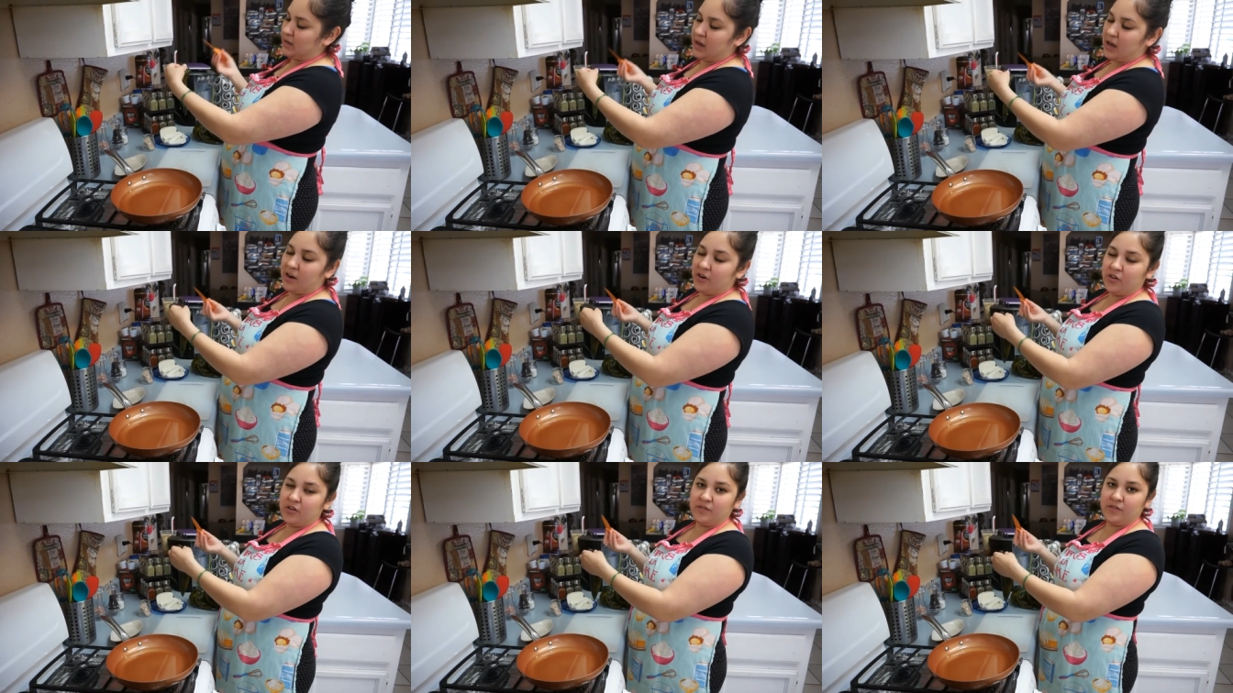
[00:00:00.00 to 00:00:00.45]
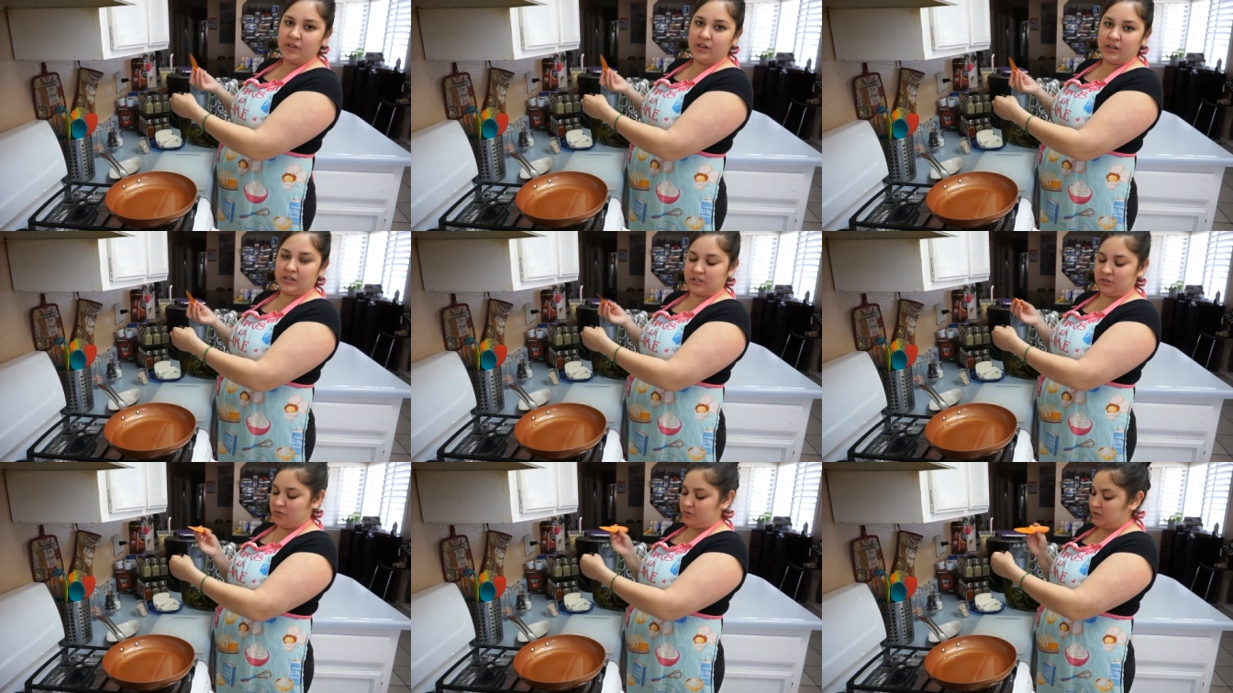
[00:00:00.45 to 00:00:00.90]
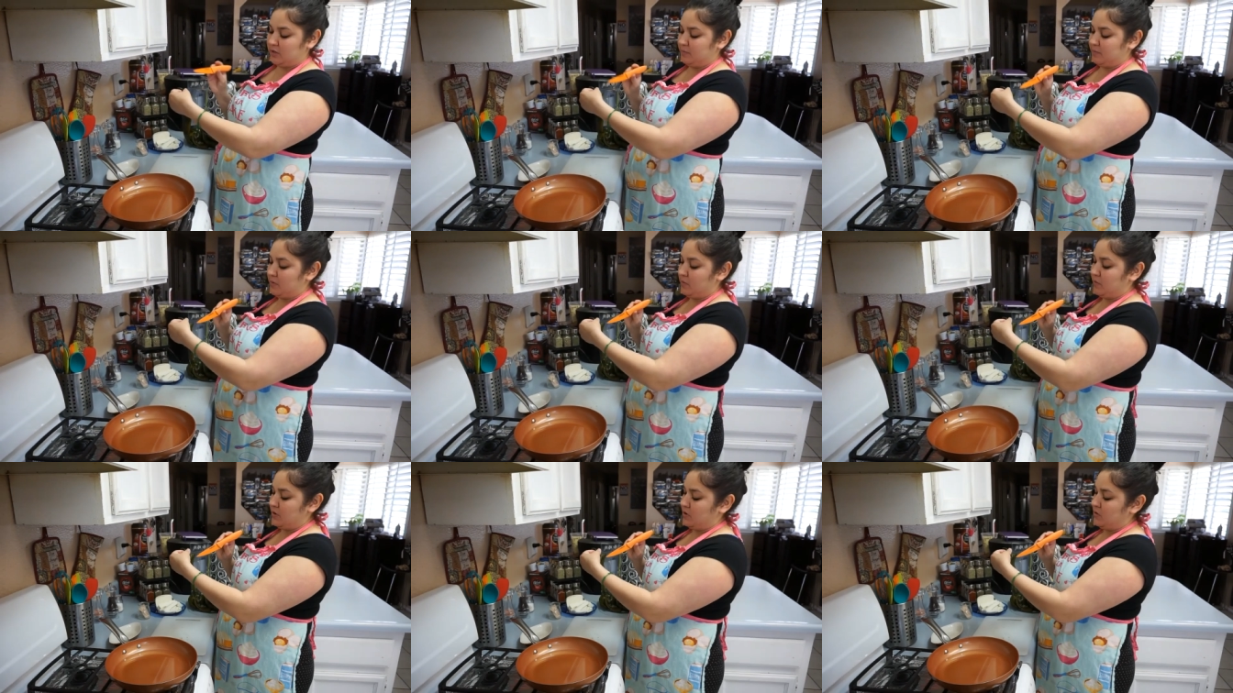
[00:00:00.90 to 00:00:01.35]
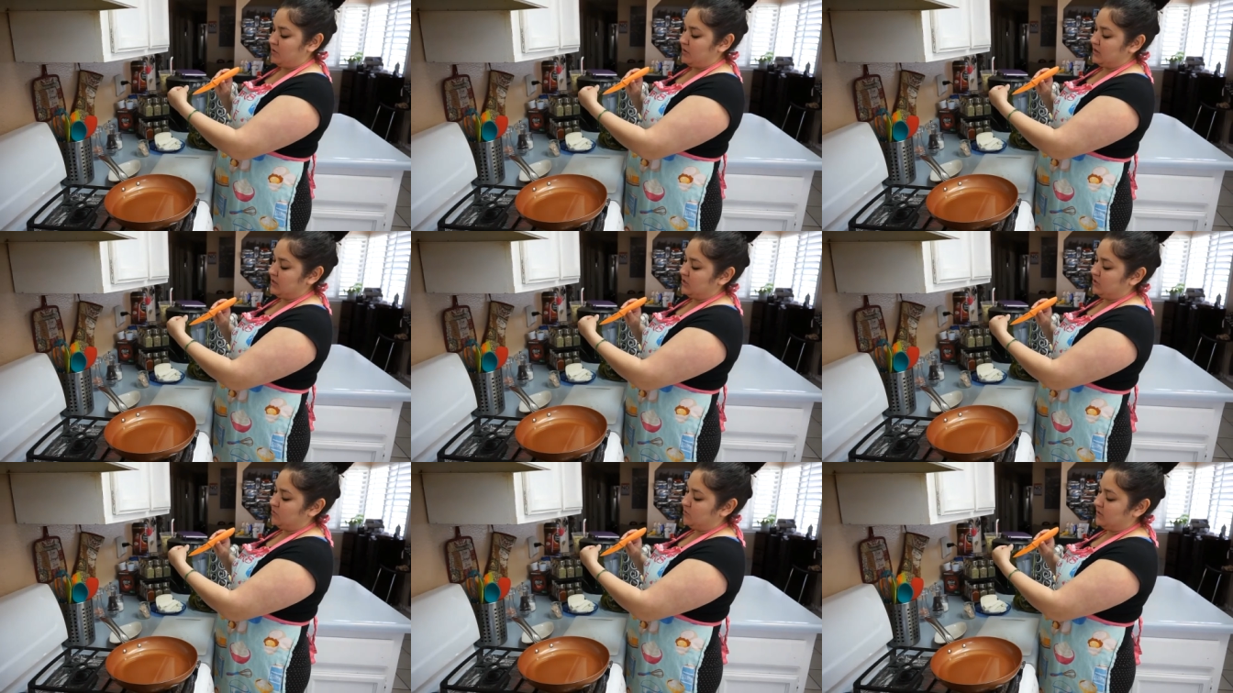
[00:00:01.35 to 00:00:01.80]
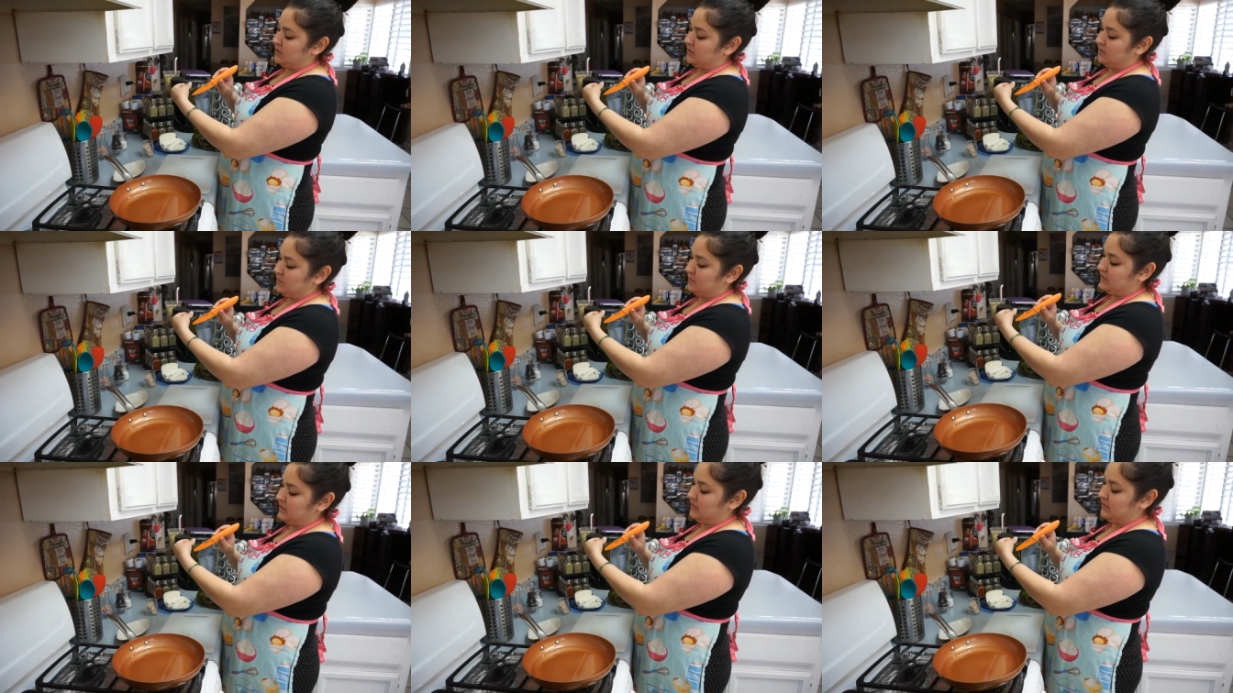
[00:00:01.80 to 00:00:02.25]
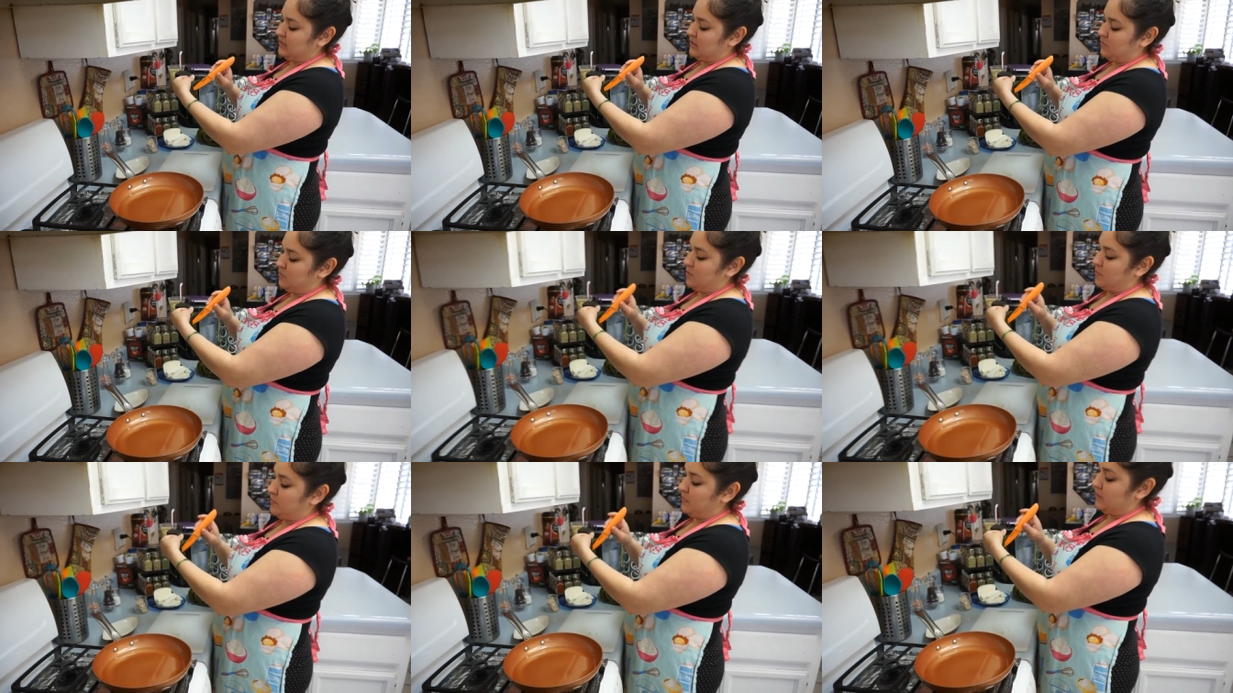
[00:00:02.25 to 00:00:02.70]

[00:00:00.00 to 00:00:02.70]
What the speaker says: don't know if you guys noticed, but when you guys do it, sometimes they rip a